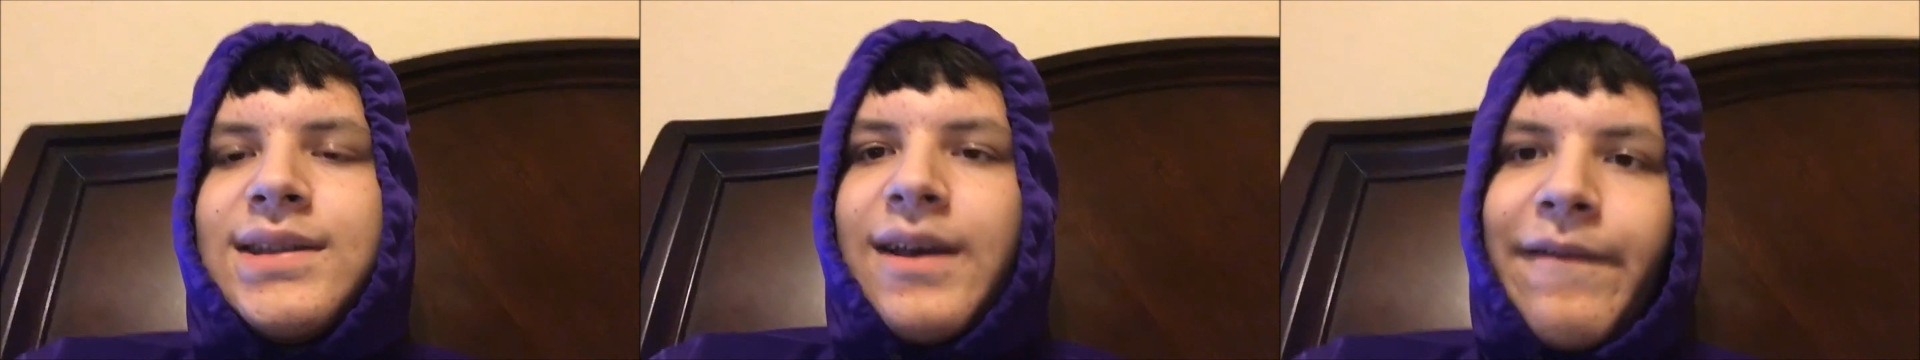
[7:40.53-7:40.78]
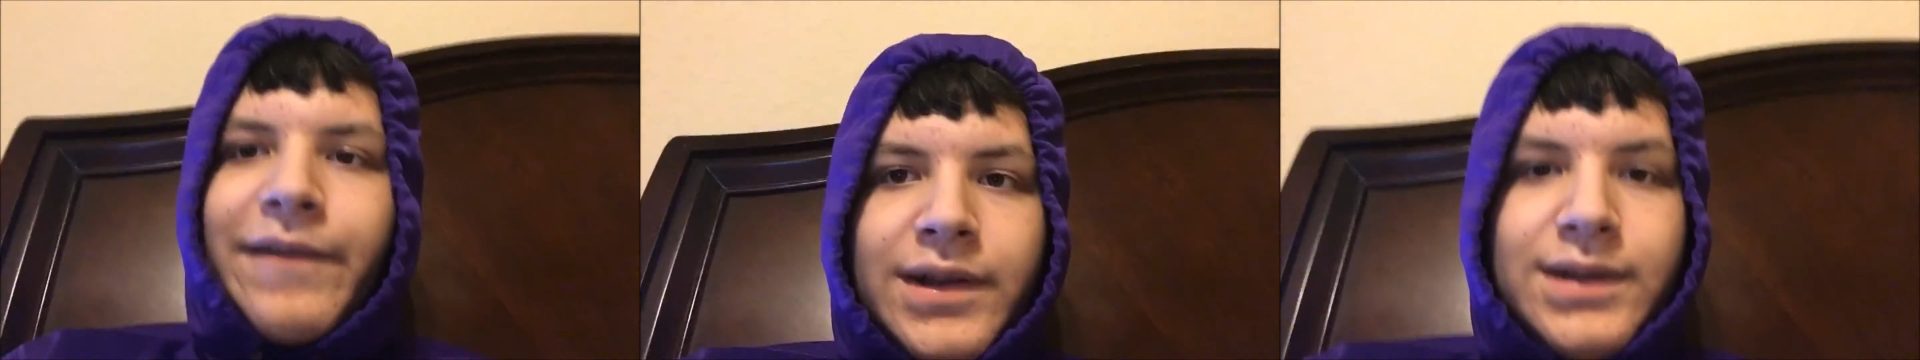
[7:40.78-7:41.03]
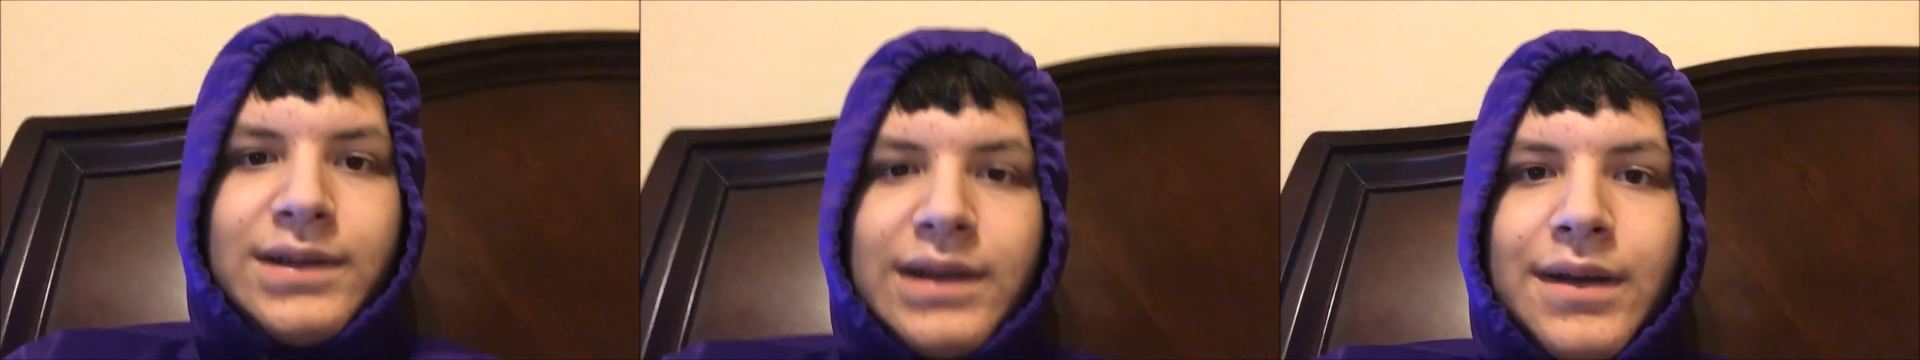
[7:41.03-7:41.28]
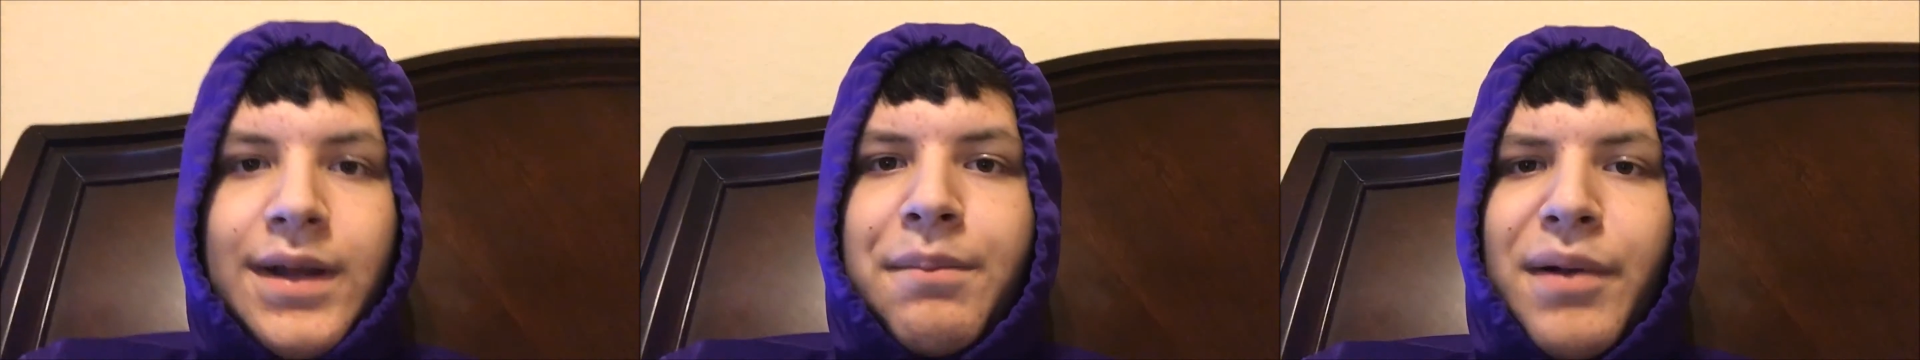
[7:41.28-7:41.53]
different
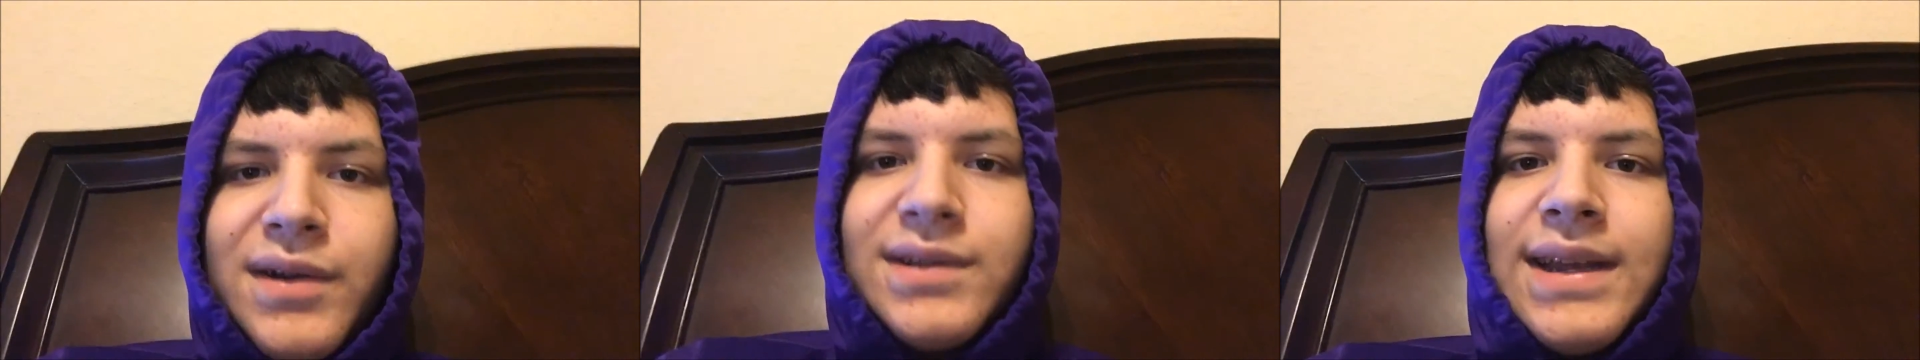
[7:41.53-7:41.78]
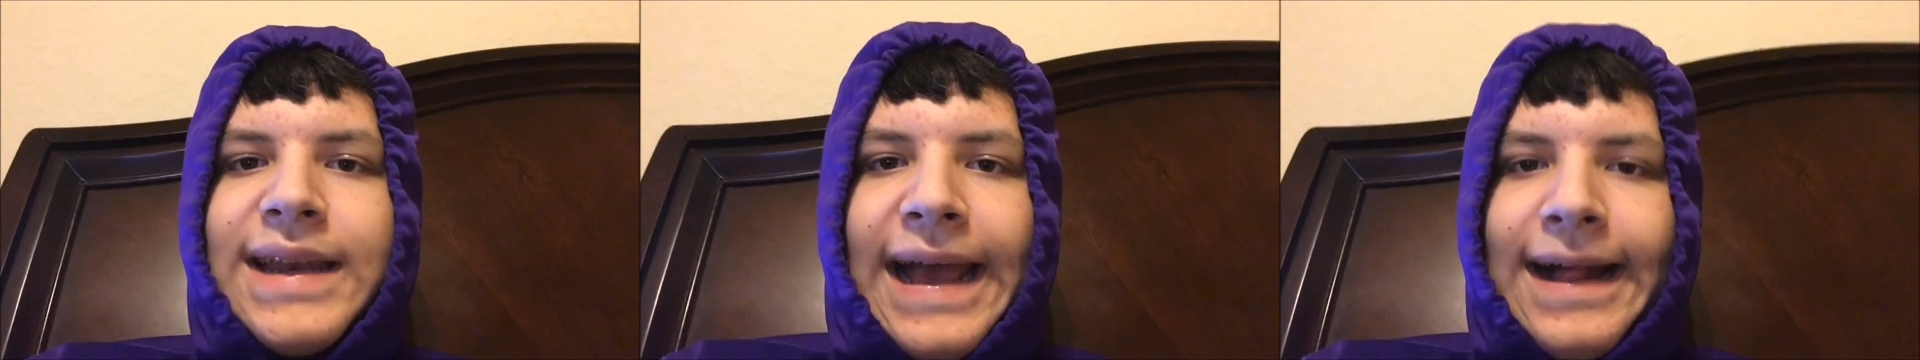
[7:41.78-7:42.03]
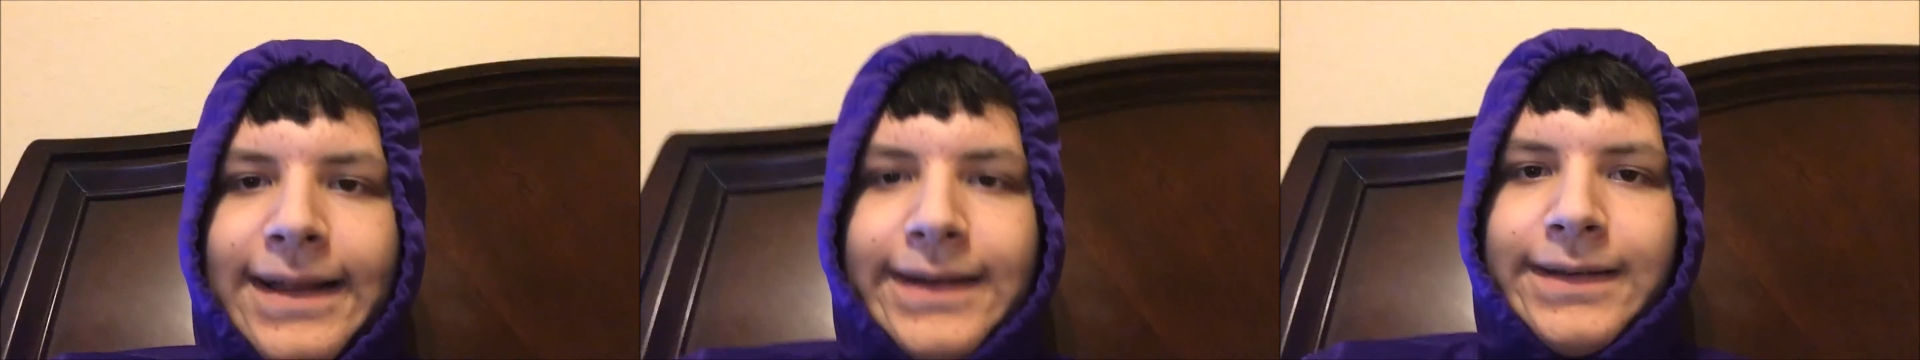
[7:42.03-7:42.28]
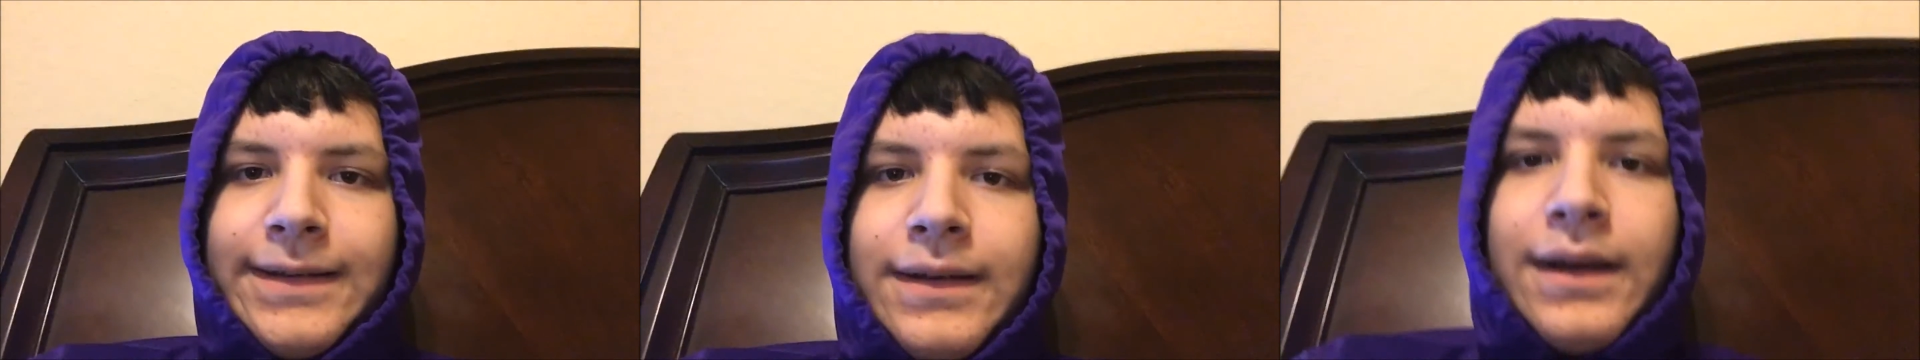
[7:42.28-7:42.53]
in
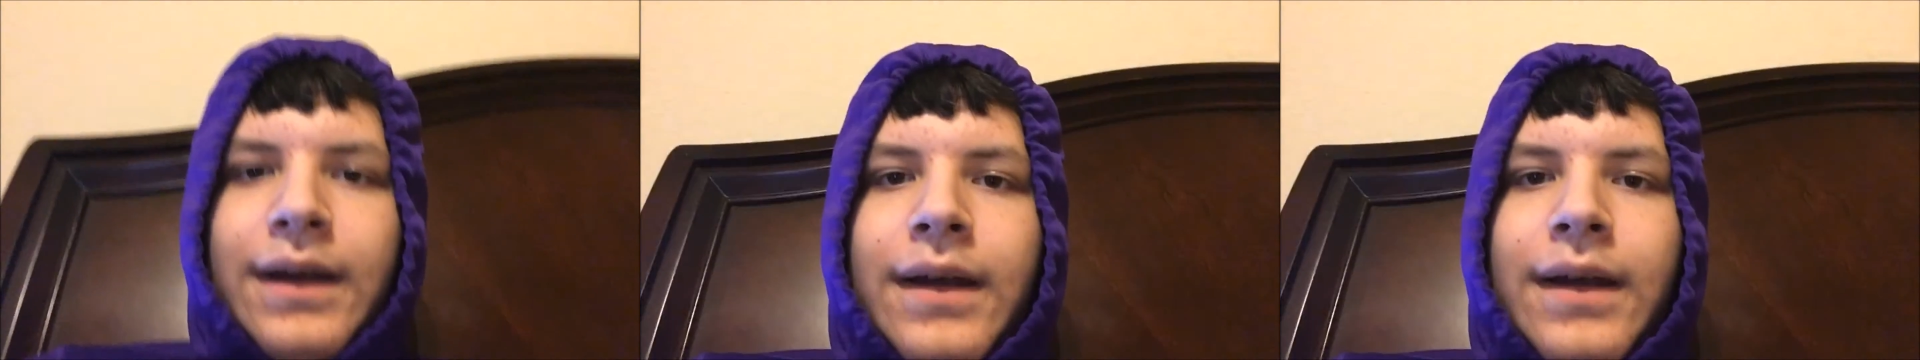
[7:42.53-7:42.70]
personality.